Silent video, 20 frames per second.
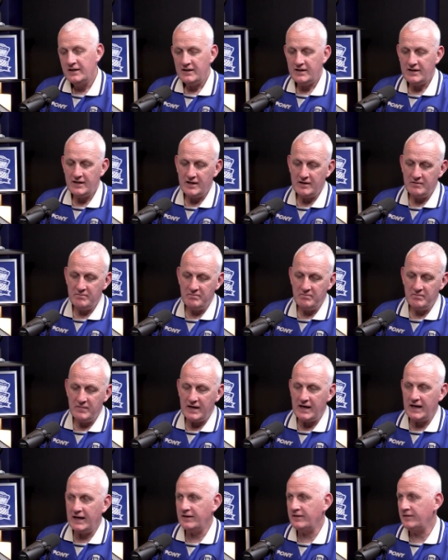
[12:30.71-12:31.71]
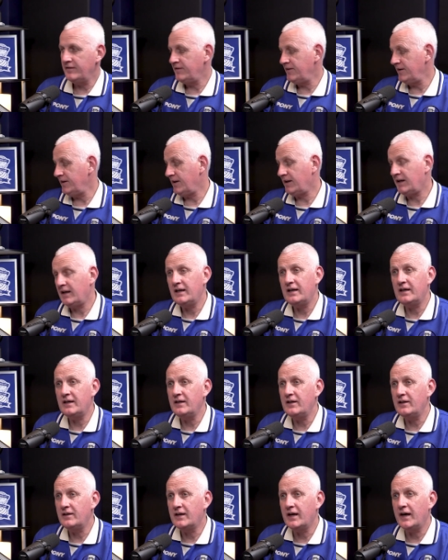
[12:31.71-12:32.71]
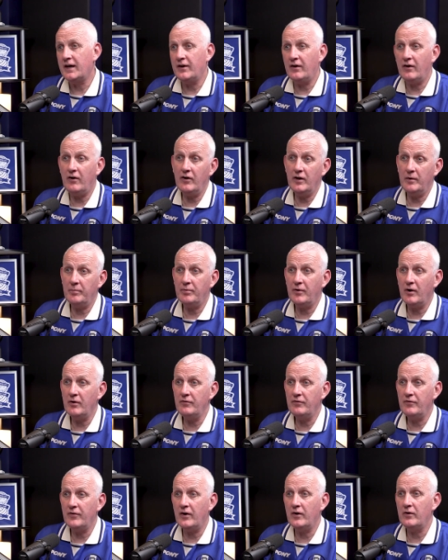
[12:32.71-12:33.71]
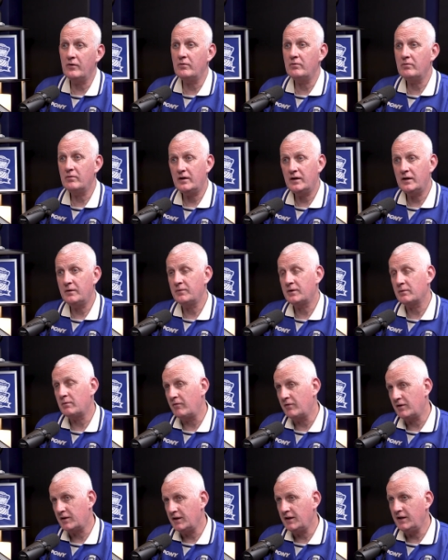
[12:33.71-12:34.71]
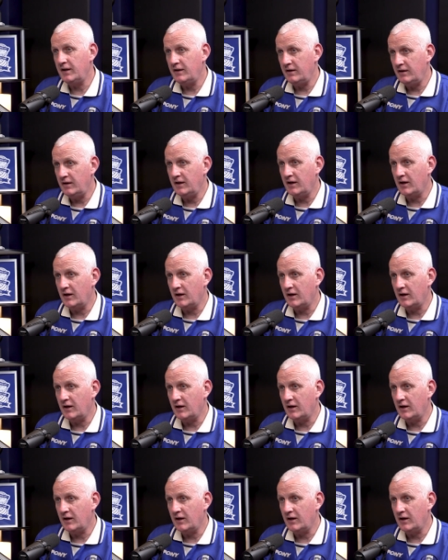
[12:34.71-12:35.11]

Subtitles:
and clearly he's getting a higher profile. So obviously,